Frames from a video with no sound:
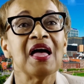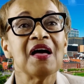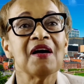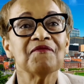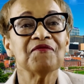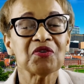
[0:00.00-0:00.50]

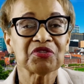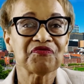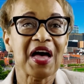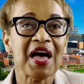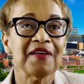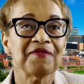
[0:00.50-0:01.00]
Verse
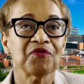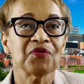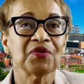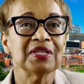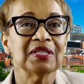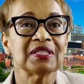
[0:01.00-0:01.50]
5
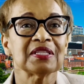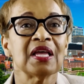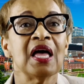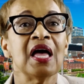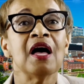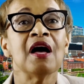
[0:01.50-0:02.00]
reads,
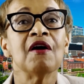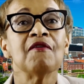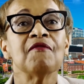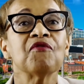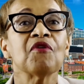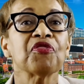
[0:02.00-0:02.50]

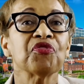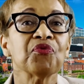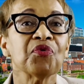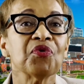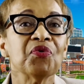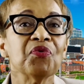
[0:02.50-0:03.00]
"For
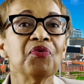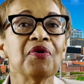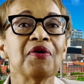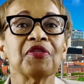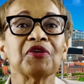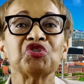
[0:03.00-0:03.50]
through
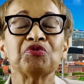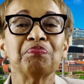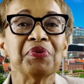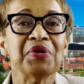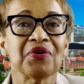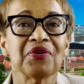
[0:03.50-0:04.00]
the
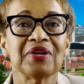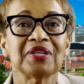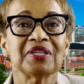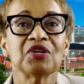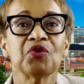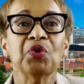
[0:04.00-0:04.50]

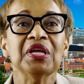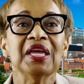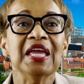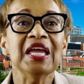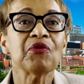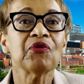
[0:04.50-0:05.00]
Spirit we
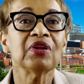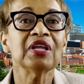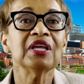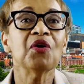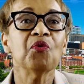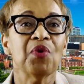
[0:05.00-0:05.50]

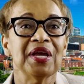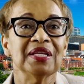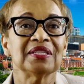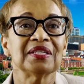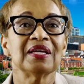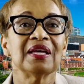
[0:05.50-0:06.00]
eagerly
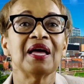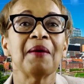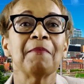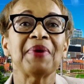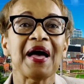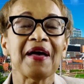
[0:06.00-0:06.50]
await
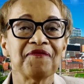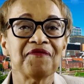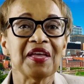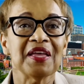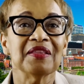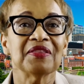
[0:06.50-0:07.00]
by
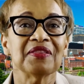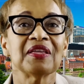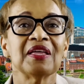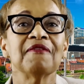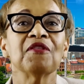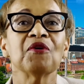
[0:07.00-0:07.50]
faith
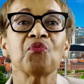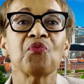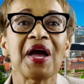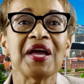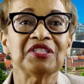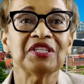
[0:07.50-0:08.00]
the
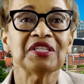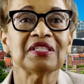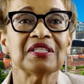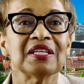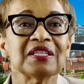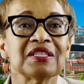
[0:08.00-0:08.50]

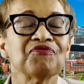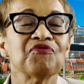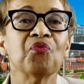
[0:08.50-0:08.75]
righteousness for